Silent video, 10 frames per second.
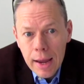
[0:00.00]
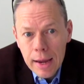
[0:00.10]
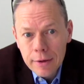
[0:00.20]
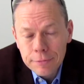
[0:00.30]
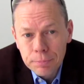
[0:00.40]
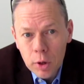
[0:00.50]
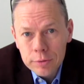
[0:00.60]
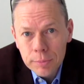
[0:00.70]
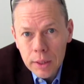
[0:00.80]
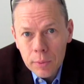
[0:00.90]
if
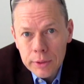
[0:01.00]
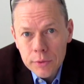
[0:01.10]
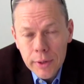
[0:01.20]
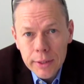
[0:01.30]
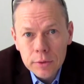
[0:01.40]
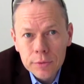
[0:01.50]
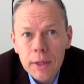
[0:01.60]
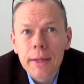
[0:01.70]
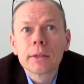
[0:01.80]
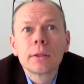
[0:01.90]
possible, we try to
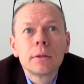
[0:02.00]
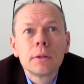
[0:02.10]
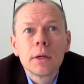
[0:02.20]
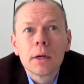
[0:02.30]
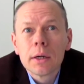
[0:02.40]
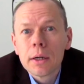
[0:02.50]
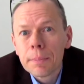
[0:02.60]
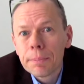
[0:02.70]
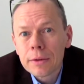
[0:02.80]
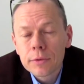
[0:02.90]
select
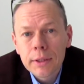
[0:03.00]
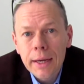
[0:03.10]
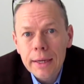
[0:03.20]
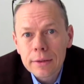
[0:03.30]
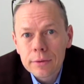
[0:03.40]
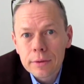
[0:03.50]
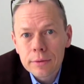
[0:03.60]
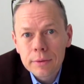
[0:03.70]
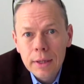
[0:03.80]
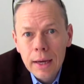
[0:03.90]
best
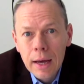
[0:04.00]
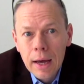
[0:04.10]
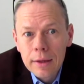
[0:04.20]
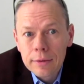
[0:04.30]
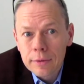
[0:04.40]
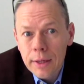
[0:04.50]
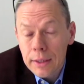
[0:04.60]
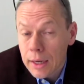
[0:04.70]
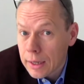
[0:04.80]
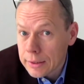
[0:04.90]
cases
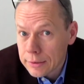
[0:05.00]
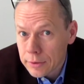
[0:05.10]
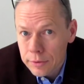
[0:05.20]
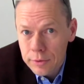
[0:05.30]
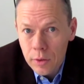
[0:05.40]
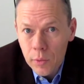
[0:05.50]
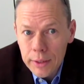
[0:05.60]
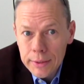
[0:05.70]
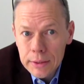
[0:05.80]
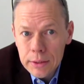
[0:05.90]
that are either still
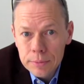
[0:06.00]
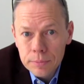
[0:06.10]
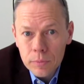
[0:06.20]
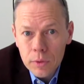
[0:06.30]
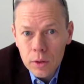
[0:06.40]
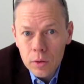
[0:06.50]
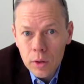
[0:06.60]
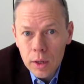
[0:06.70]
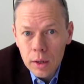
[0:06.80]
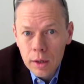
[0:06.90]
running
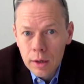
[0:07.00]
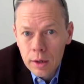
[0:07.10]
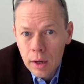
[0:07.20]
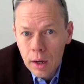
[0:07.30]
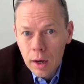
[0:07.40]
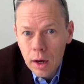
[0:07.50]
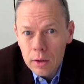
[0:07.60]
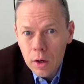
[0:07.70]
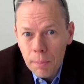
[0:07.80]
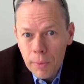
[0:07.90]
or
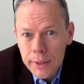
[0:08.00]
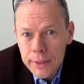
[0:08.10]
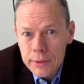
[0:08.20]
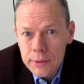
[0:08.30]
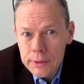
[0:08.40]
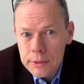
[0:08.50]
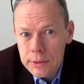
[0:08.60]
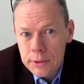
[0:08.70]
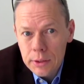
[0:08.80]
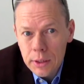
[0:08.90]
completed
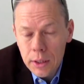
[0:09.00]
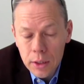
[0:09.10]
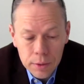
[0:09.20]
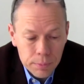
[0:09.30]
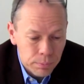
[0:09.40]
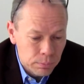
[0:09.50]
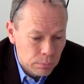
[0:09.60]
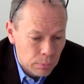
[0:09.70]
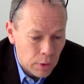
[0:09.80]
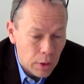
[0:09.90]
or
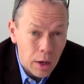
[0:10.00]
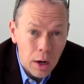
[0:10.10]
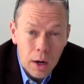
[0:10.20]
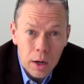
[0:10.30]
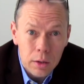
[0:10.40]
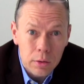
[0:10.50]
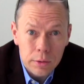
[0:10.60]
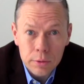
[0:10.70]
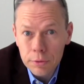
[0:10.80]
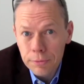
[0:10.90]

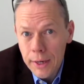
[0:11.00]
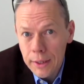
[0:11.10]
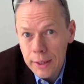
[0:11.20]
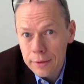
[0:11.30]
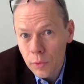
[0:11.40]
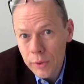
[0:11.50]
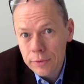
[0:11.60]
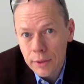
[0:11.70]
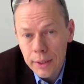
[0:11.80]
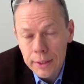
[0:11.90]
finalized
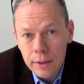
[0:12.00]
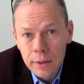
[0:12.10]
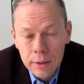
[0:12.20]
recently.